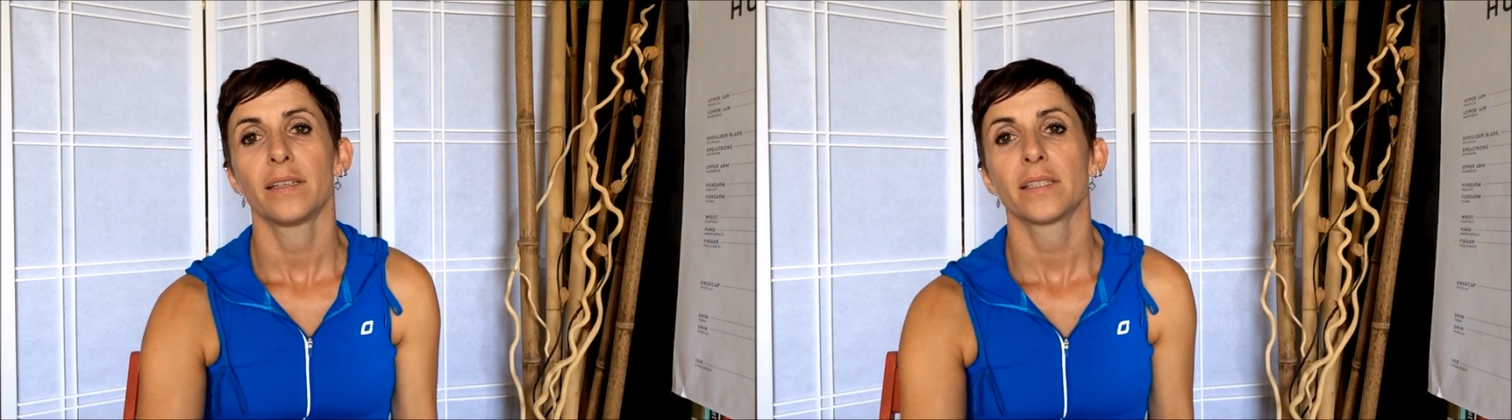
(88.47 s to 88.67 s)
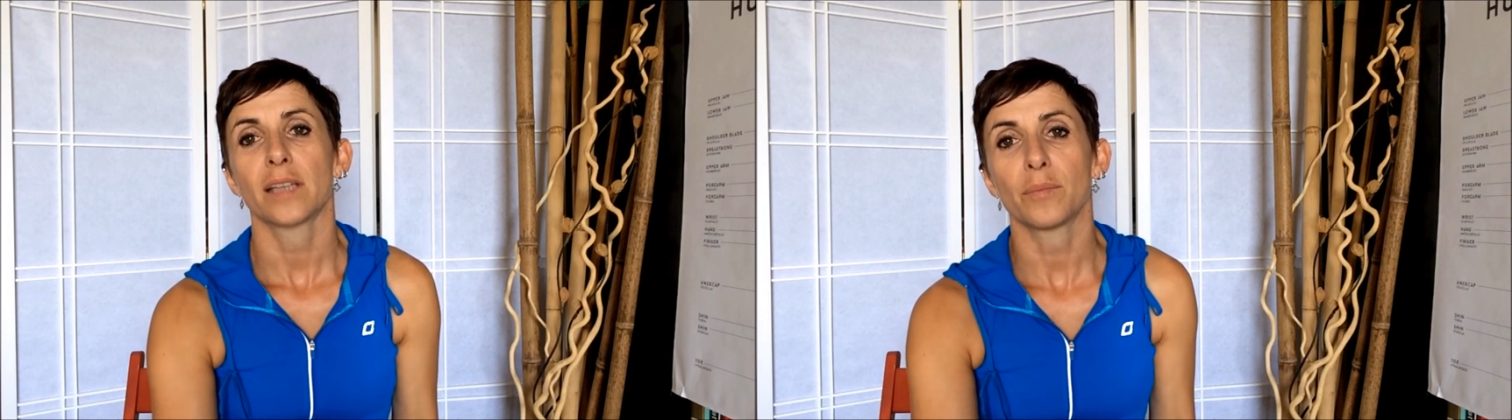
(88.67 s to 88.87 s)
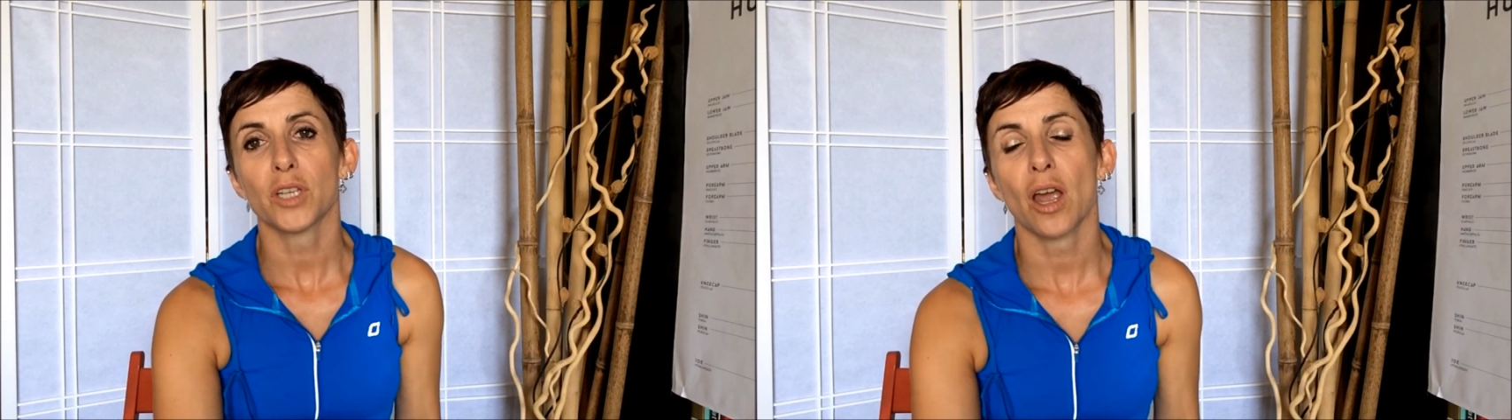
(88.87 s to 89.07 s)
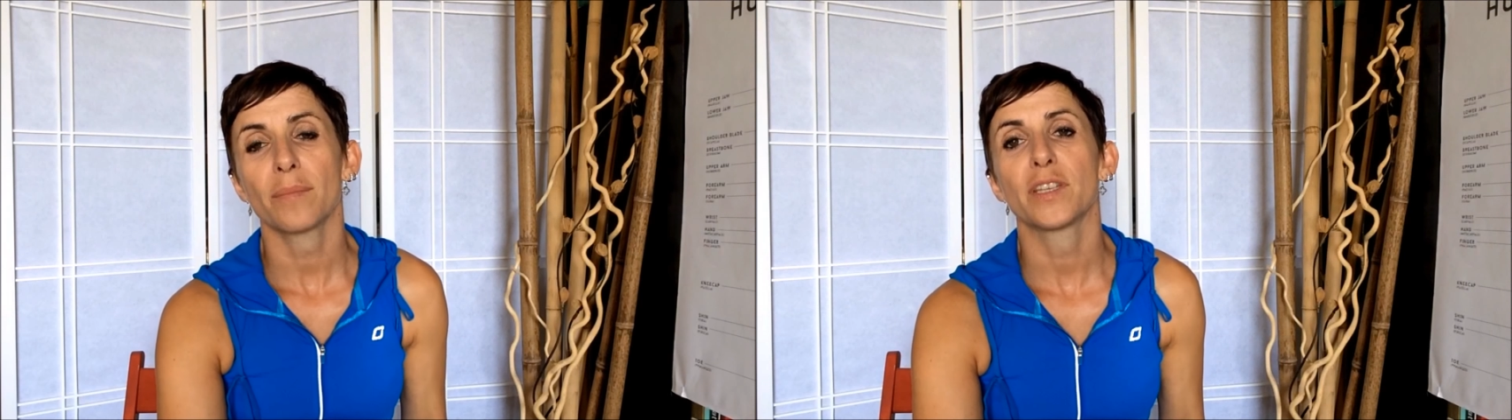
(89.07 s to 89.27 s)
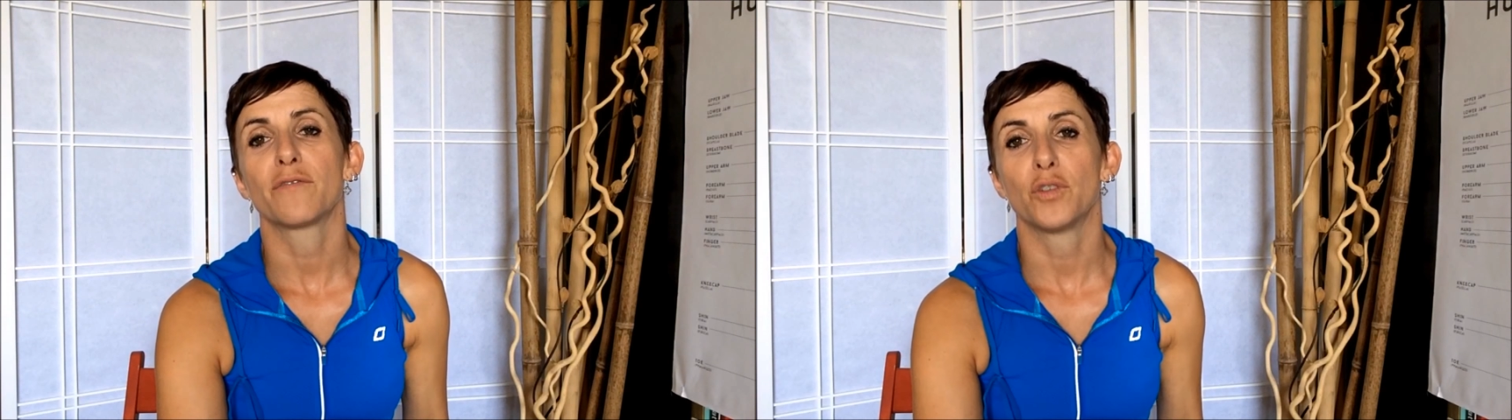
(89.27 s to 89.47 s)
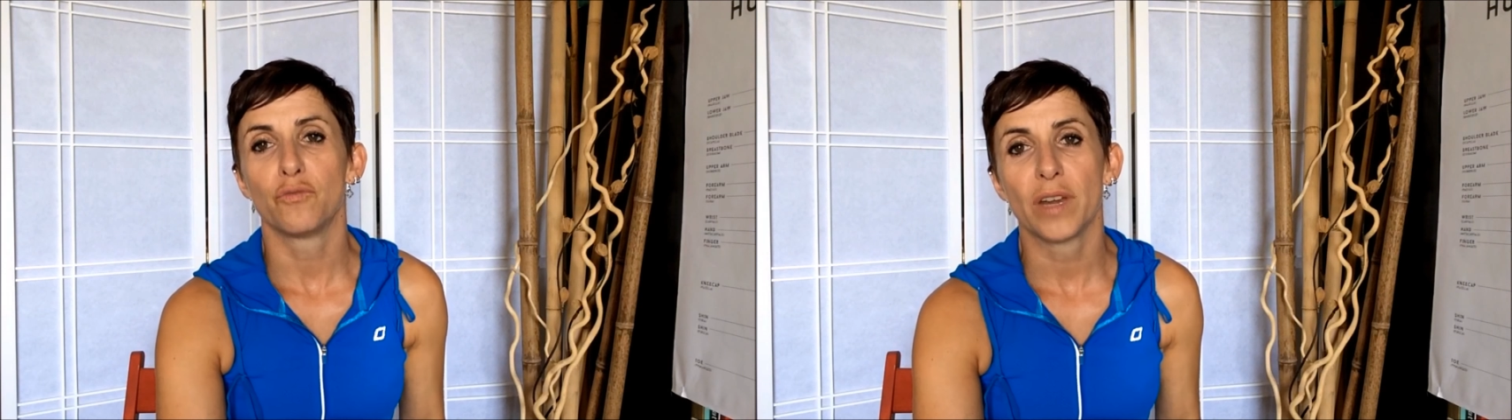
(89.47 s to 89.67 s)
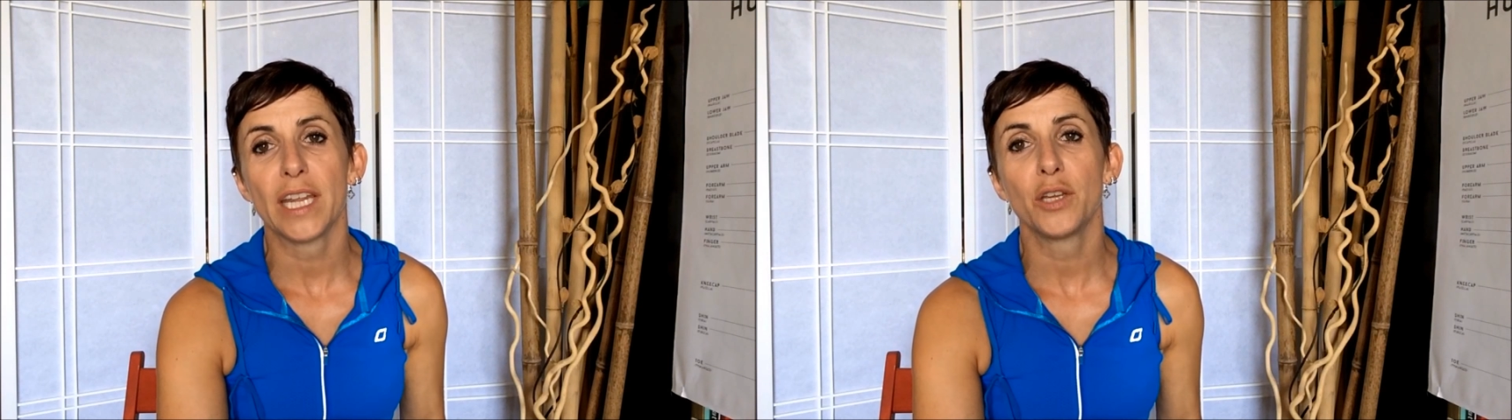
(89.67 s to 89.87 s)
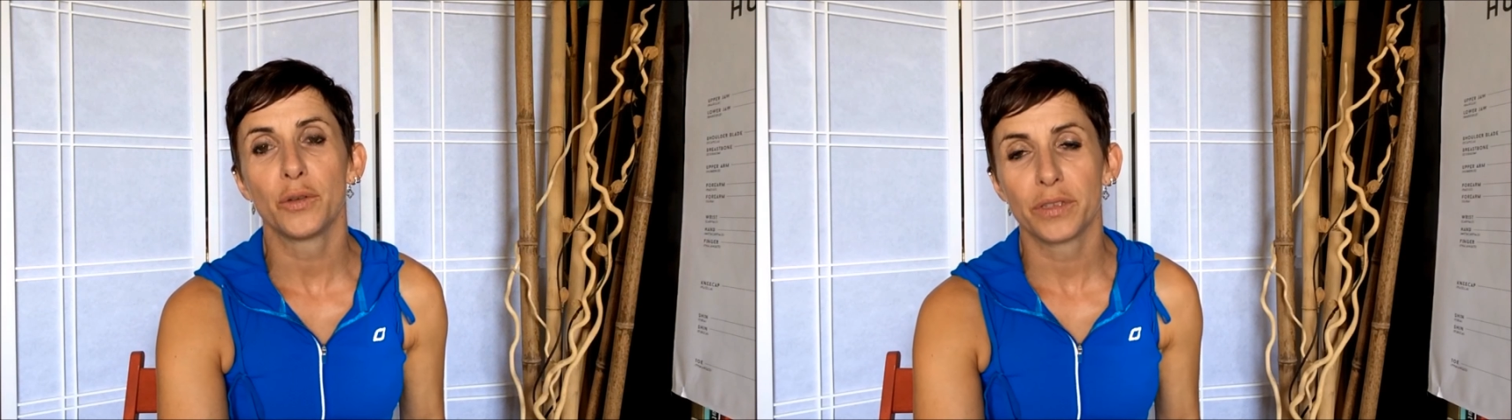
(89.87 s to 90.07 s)
Sometimes if you
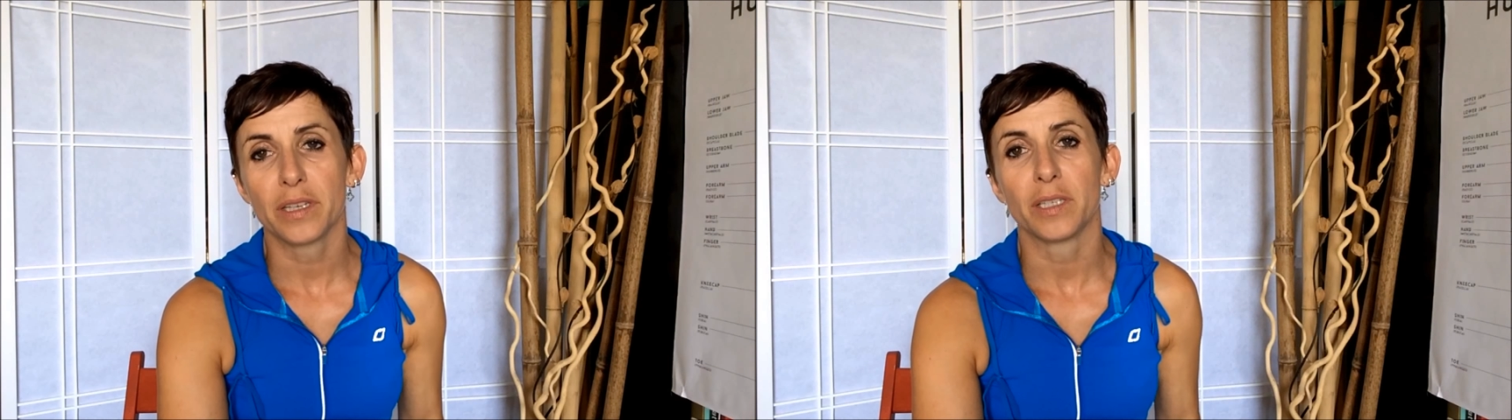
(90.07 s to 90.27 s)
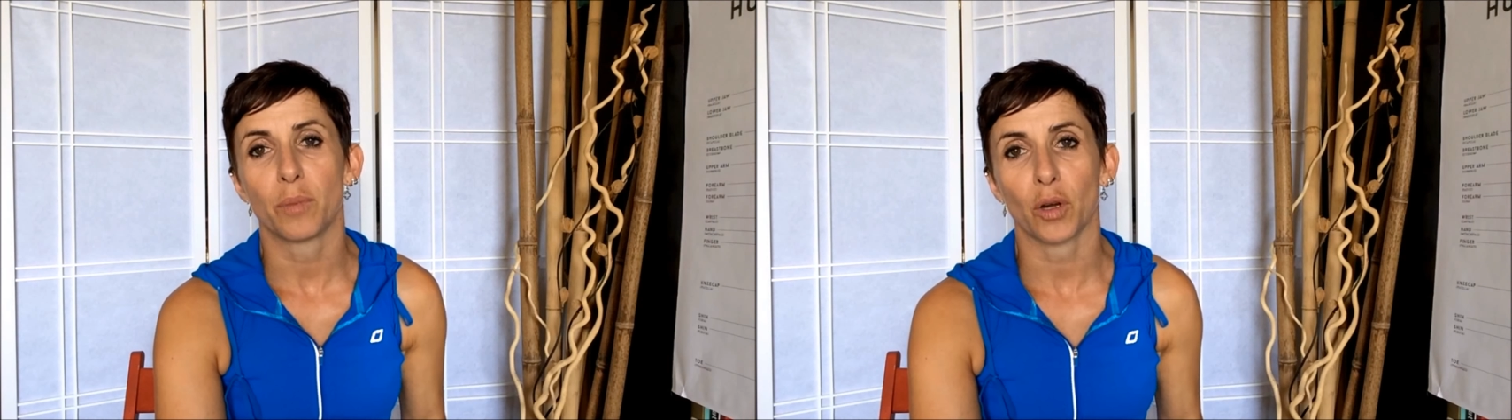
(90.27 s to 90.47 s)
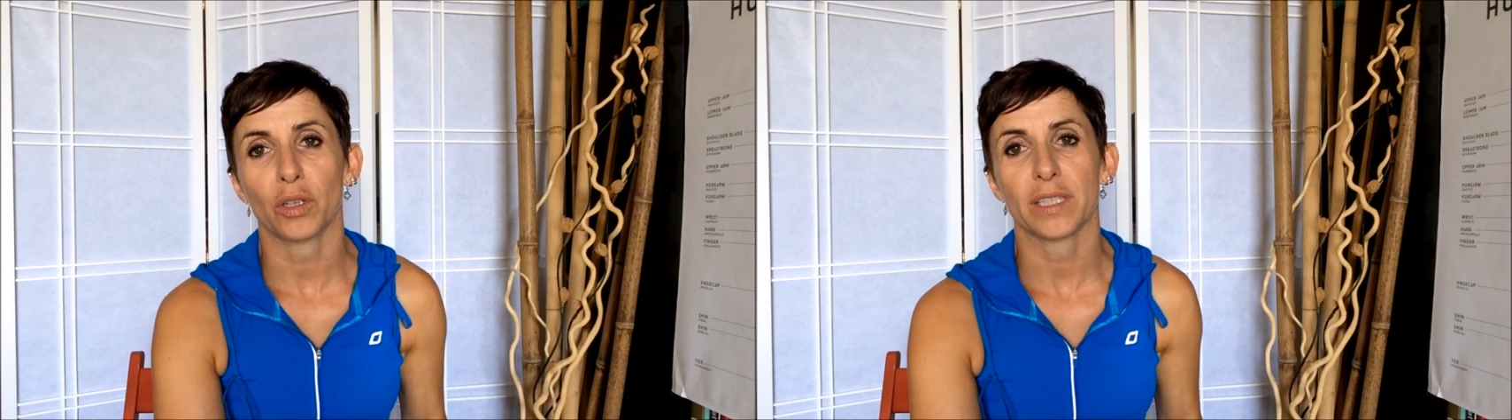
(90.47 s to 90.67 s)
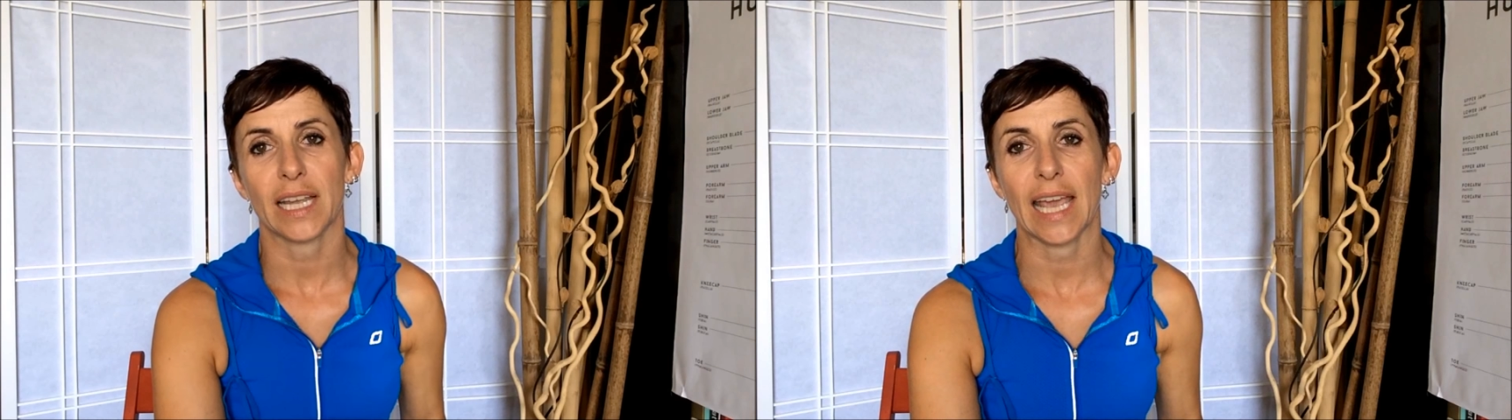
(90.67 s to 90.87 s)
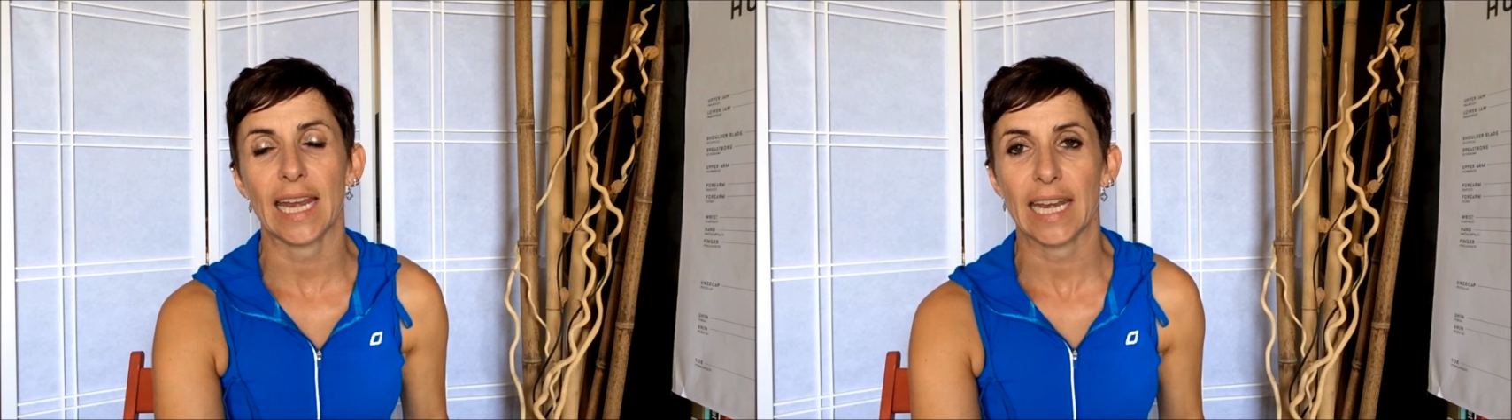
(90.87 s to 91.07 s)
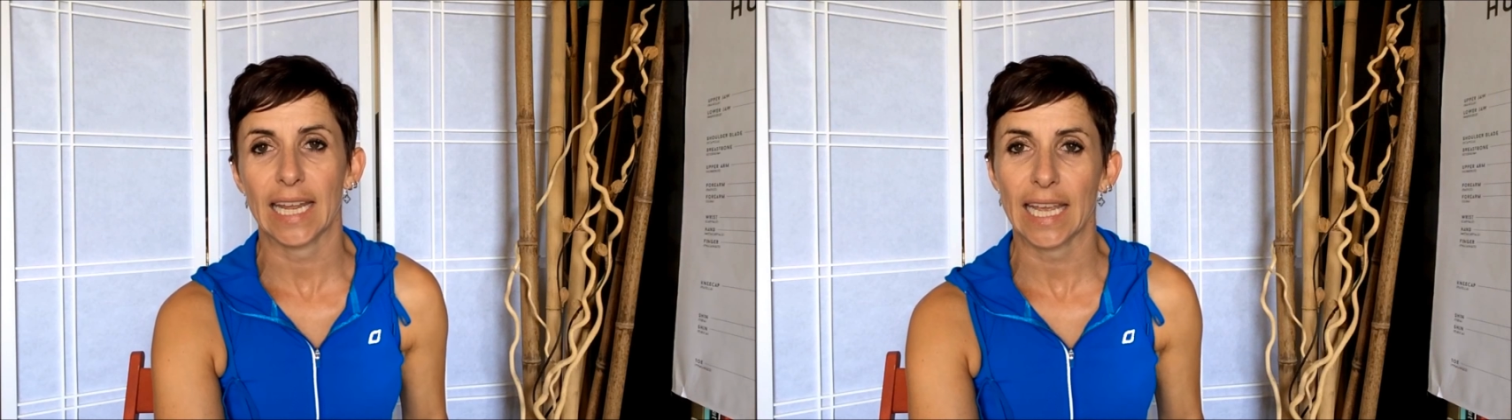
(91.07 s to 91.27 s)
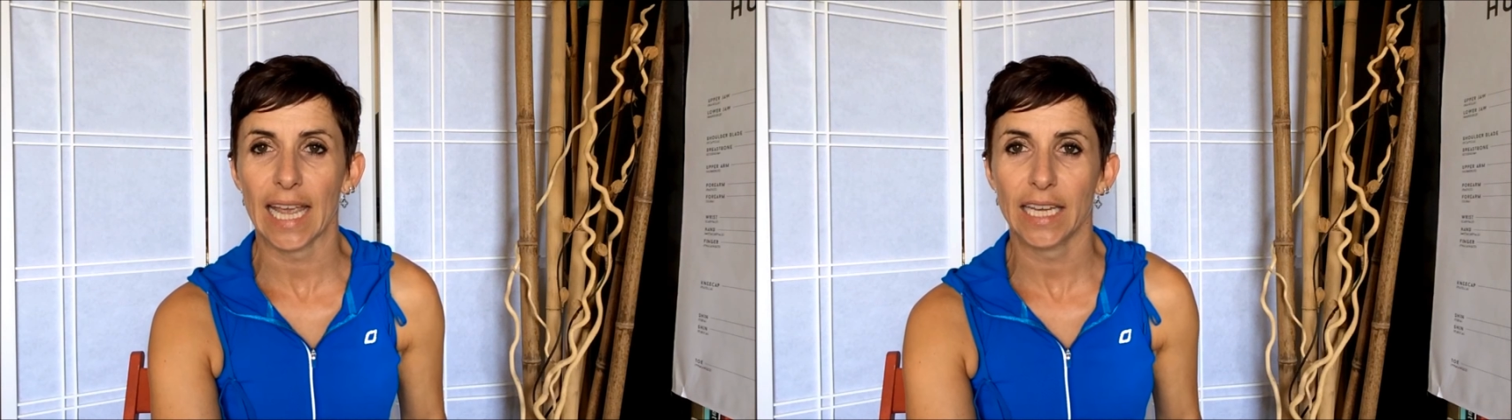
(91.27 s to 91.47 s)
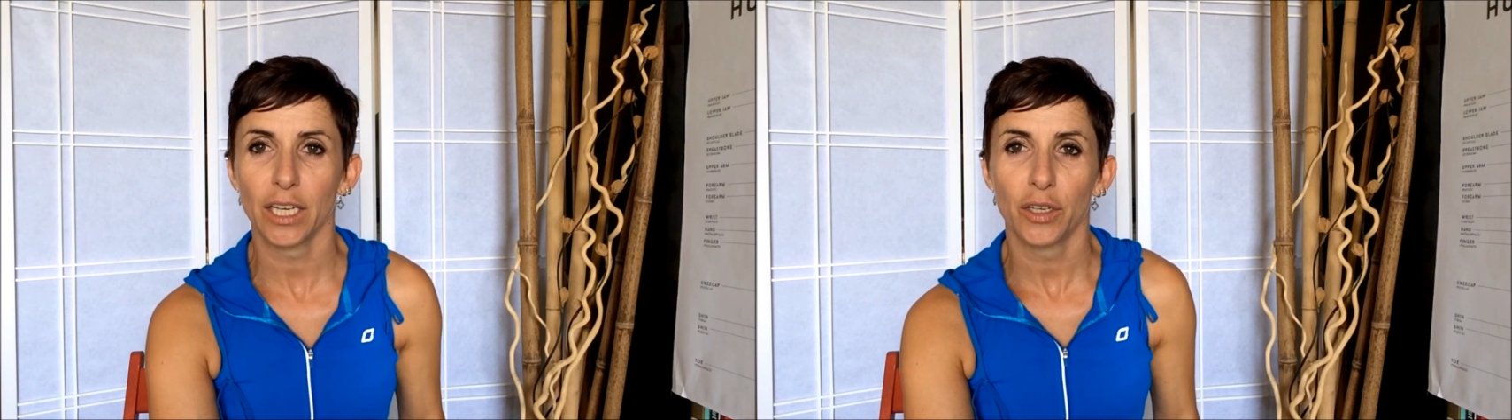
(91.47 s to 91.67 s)
reuse these bottles again and
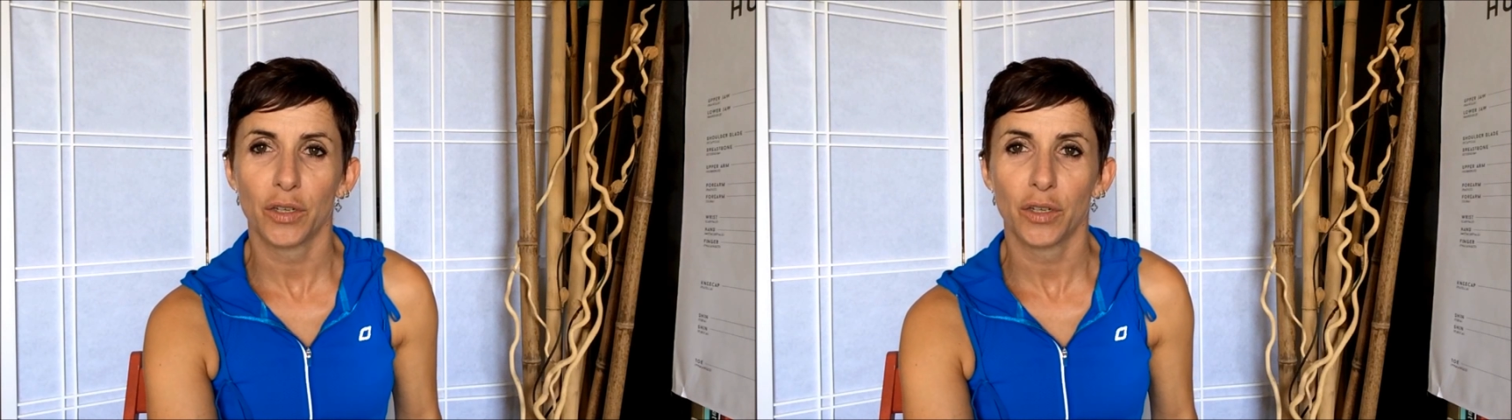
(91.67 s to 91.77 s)
again,